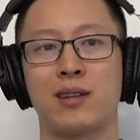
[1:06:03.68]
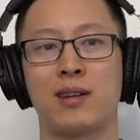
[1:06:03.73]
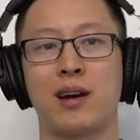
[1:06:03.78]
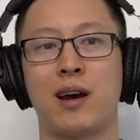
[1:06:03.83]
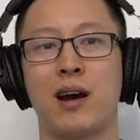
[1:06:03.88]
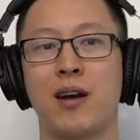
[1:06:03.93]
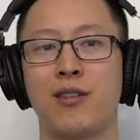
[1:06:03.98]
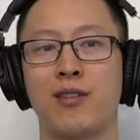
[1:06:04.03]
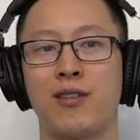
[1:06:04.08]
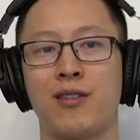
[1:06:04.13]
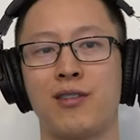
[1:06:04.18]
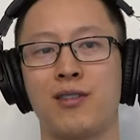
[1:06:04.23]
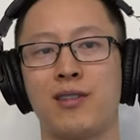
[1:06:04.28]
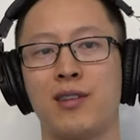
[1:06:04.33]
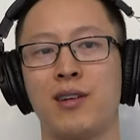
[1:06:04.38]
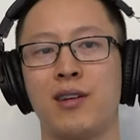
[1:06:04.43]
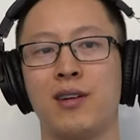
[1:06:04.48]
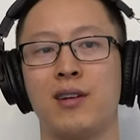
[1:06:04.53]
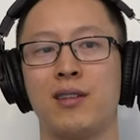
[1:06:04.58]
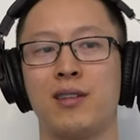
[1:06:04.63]
either
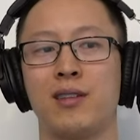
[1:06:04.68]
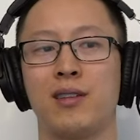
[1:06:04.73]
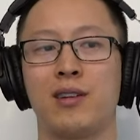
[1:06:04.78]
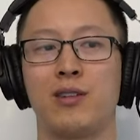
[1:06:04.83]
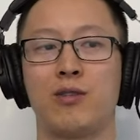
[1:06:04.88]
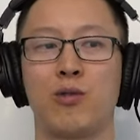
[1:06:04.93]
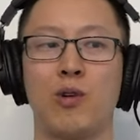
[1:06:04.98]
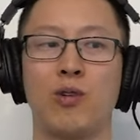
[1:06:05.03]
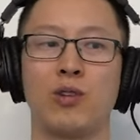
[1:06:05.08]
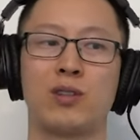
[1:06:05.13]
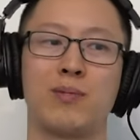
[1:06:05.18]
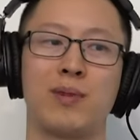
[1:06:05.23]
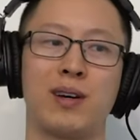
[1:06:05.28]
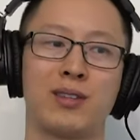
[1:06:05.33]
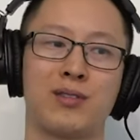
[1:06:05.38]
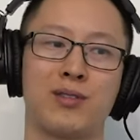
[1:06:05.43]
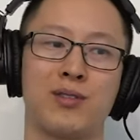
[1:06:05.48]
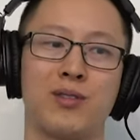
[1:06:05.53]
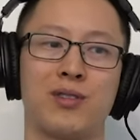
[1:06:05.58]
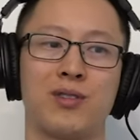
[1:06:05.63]
the, the gross
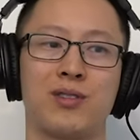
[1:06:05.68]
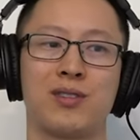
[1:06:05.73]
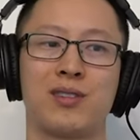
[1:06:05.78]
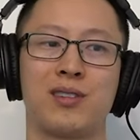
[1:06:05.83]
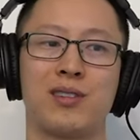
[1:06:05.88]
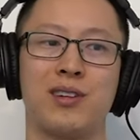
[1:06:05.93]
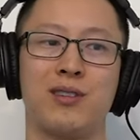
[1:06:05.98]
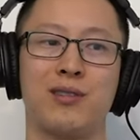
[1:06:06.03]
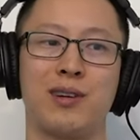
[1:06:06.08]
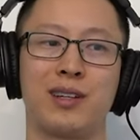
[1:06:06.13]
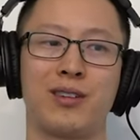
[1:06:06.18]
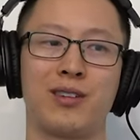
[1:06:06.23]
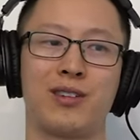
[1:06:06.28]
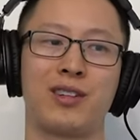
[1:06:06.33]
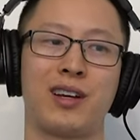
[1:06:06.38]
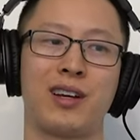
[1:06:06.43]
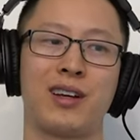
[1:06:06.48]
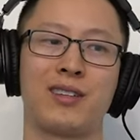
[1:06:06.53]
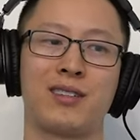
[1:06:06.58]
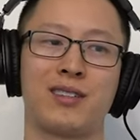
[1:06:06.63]
muscles, you know, like your
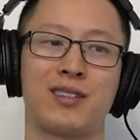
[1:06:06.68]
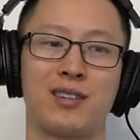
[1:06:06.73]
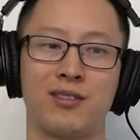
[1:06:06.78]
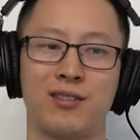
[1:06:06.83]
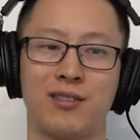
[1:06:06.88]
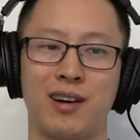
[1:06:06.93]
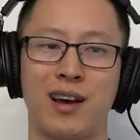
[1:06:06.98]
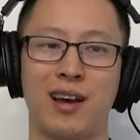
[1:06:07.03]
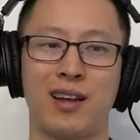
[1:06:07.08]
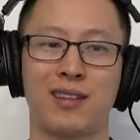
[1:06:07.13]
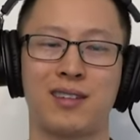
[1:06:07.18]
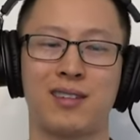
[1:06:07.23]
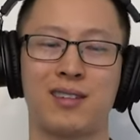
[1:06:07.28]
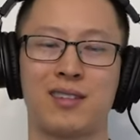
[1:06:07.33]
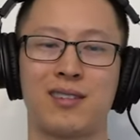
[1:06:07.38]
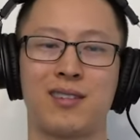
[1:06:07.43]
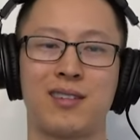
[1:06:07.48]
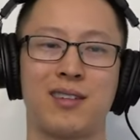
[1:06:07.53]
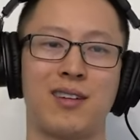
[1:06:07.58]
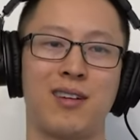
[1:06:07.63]
chest, your
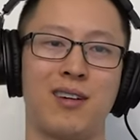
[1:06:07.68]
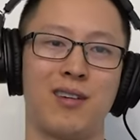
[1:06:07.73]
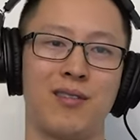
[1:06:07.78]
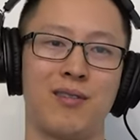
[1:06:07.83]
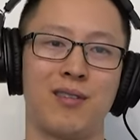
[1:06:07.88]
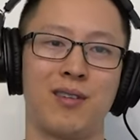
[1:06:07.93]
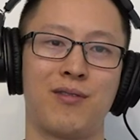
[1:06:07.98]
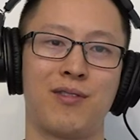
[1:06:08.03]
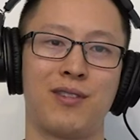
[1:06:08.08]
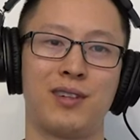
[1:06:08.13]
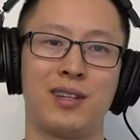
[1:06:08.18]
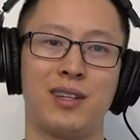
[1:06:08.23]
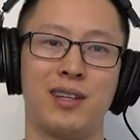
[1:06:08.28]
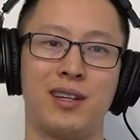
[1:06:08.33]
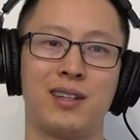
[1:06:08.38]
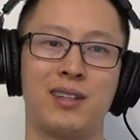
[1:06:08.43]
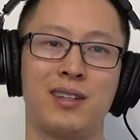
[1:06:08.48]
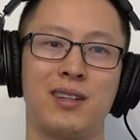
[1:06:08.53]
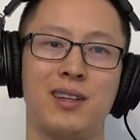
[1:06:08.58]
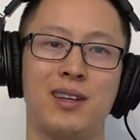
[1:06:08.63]
lats, are
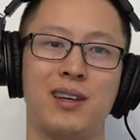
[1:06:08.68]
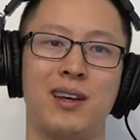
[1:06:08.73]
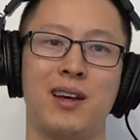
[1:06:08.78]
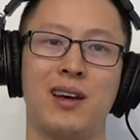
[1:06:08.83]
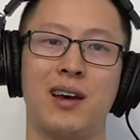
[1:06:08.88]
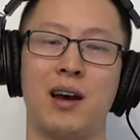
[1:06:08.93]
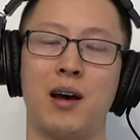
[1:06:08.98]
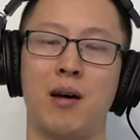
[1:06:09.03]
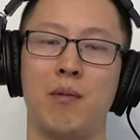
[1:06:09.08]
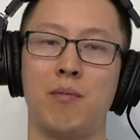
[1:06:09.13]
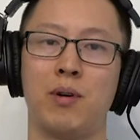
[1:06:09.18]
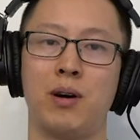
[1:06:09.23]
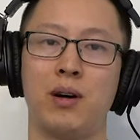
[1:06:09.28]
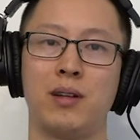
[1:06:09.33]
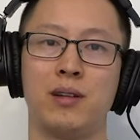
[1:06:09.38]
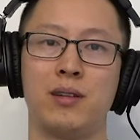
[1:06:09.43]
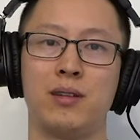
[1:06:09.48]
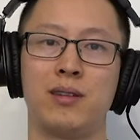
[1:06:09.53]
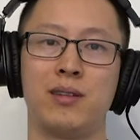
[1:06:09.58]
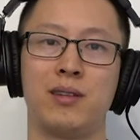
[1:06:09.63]
fatigued, um,
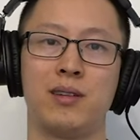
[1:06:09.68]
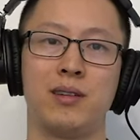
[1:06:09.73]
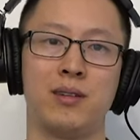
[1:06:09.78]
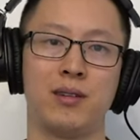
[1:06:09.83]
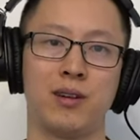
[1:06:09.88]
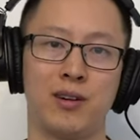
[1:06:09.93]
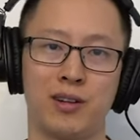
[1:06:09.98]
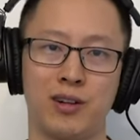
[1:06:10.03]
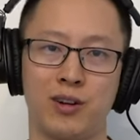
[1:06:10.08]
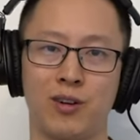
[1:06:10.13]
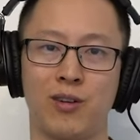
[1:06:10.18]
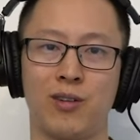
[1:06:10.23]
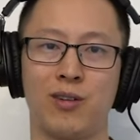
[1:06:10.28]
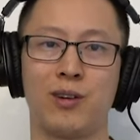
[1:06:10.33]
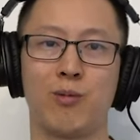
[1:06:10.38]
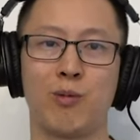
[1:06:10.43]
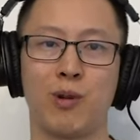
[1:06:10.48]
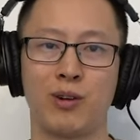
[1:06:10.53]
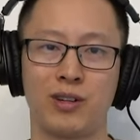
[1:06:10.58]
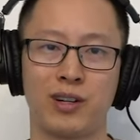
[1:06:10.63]
but, you know, your,
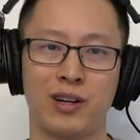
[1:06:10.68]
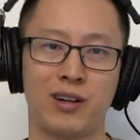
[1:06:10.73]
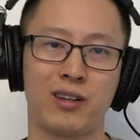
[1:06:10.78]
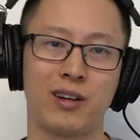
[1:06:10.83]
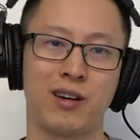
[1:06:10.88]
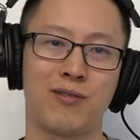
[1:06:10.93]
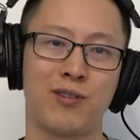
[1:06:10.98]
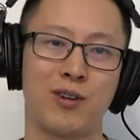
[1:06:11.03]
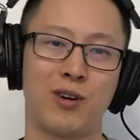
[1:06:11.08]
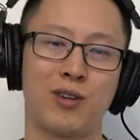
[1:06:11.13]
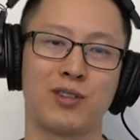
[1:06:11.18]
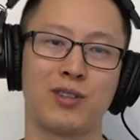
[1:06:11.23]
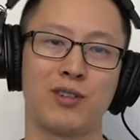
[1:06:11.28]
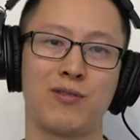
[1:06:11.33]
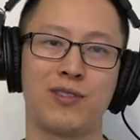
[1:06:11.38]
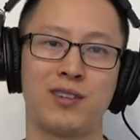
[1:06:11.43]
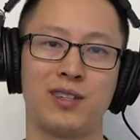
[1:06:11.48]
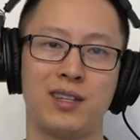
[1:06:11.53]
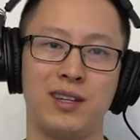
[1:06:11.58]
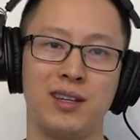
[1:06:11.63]
your rotator cuff also
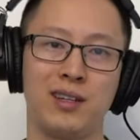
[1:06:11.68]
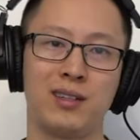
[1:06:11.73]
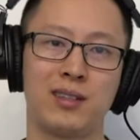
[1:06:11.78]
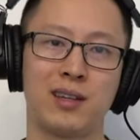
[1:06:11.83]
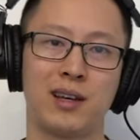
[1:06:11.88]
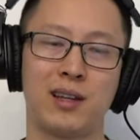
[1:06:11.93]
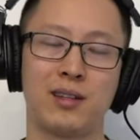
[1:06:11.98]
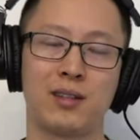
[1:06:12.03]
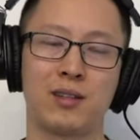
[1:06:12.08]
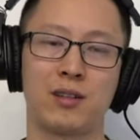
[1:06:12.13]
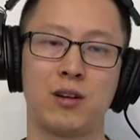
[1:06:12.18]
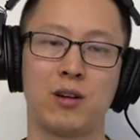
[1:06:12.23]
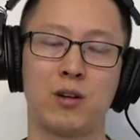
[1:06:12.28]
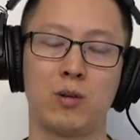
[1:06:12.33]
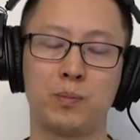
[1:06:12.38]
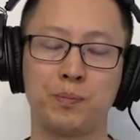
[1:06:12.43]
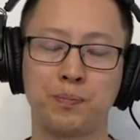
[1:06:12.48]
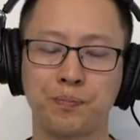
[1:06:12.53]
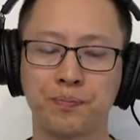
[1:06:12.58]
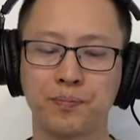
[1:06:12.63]
fatigues. And
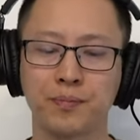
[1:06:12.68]
so